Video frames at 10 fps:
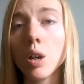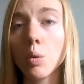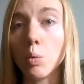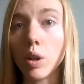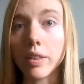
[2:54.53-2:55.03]

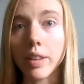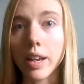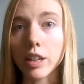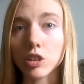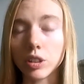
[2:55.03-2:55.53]
what they
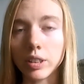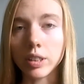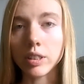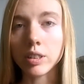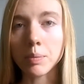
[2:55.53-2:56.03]
actually
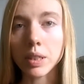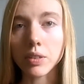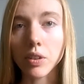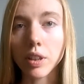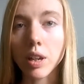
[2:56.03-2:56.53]
did to mess
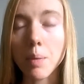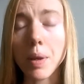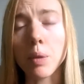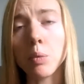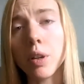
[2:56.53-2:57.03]
everything up
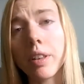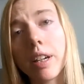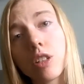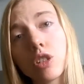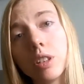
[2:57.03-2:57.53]
and what they
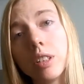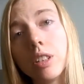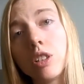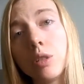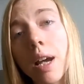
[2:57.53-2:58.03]
actually
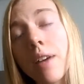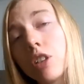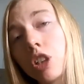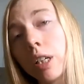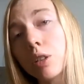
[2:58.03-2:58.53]
did to have a
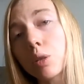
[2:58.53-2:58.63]
chance,